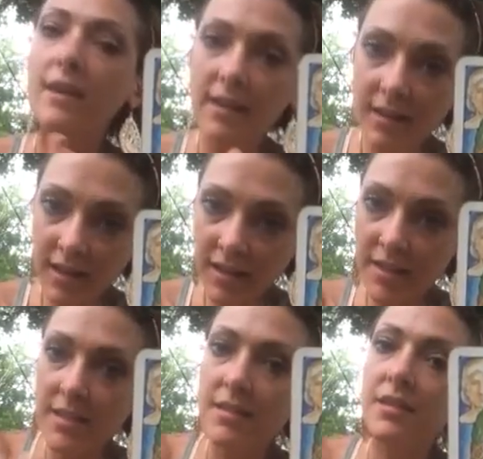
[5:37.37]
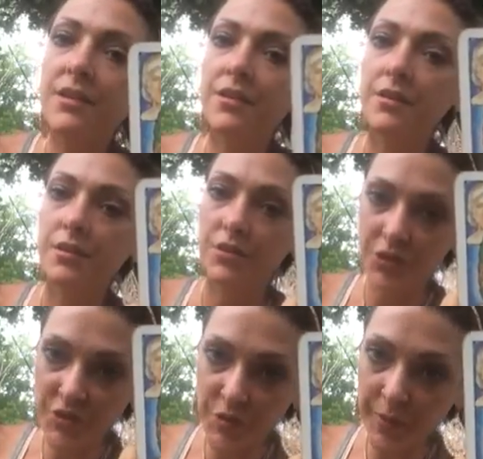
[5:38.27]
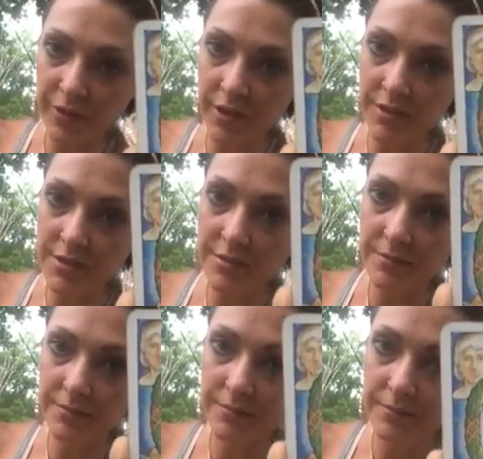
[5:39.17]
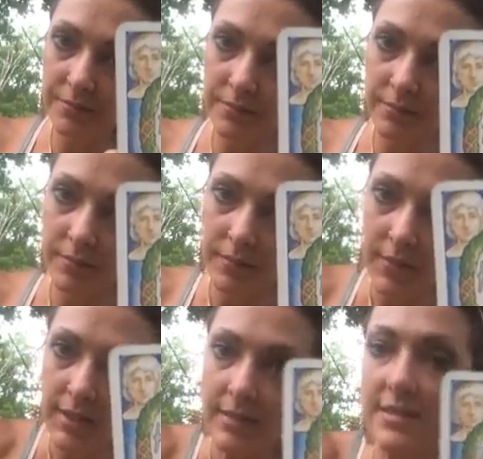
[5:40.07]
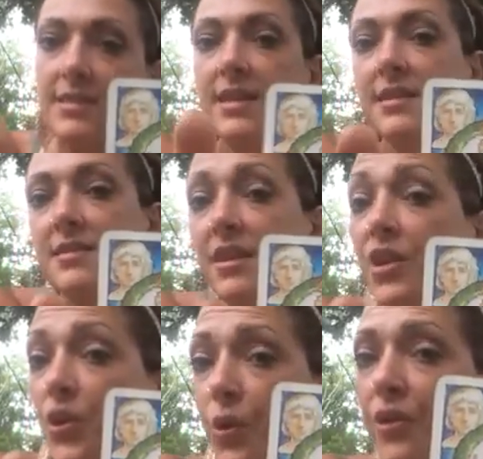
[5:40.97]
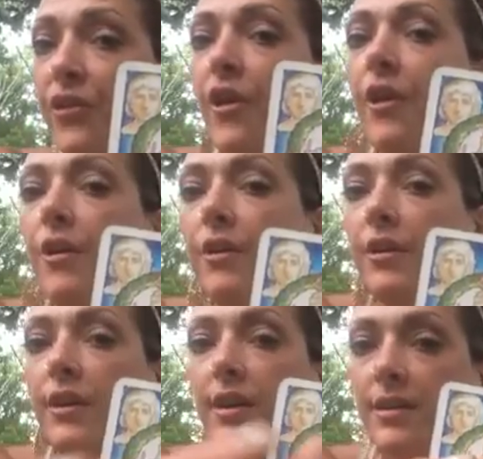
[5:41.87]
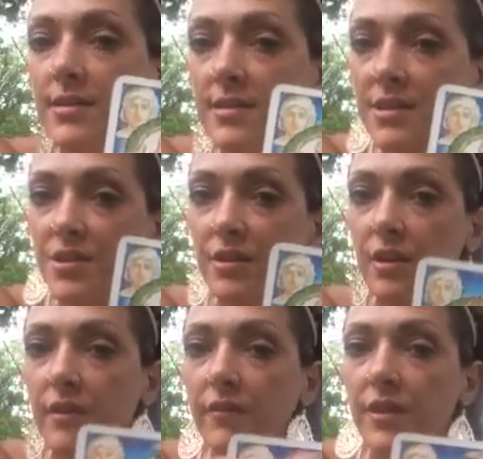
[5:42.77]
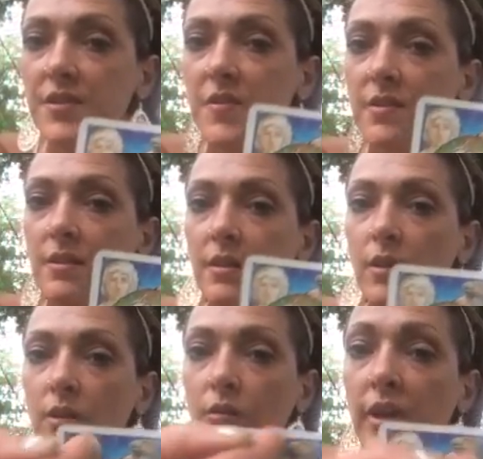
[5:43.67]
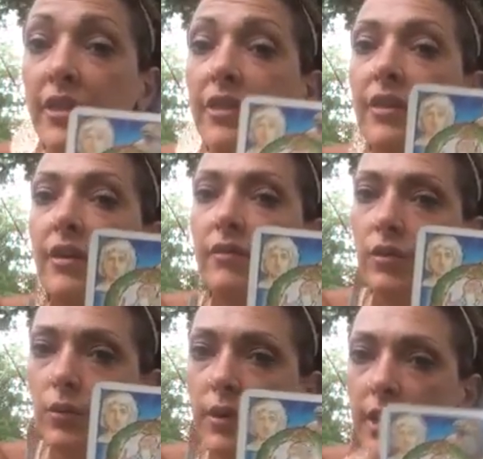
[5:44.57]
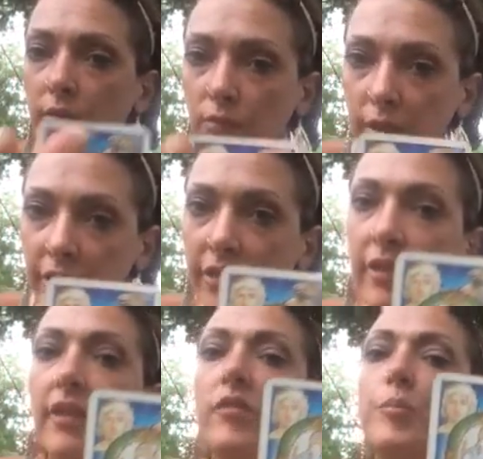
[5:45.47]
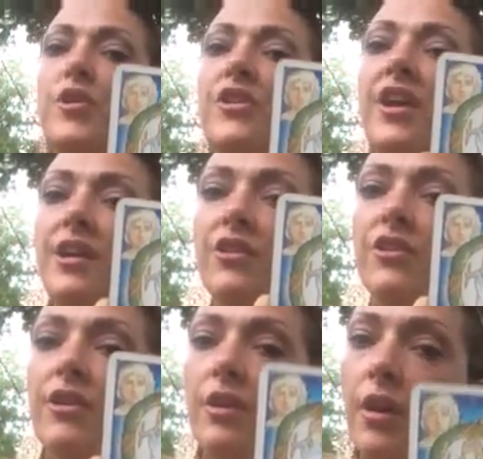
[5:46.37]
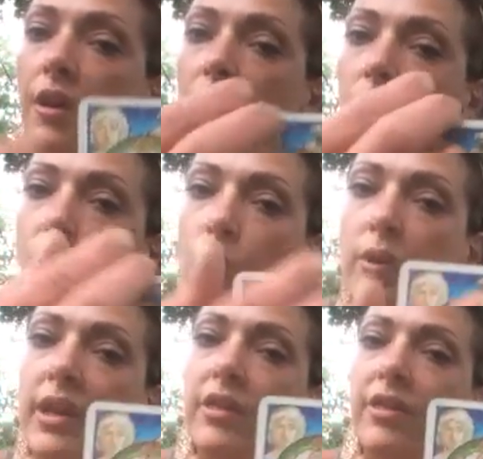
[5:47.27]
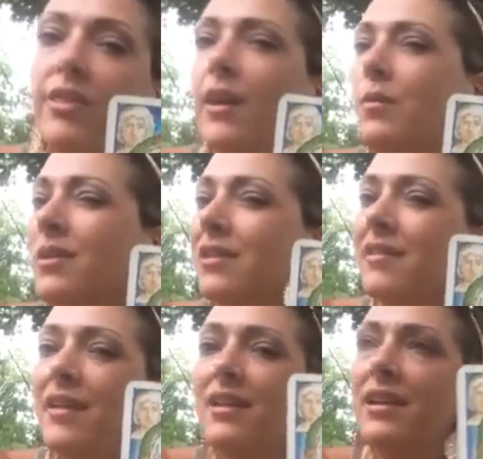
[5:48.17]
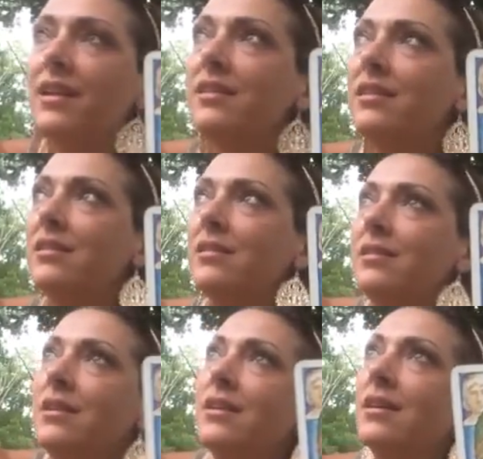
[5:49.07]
connected to spirit. Dancing your song in the center of this wreath of glory, wreath of protection. Wreath, I want to say, like little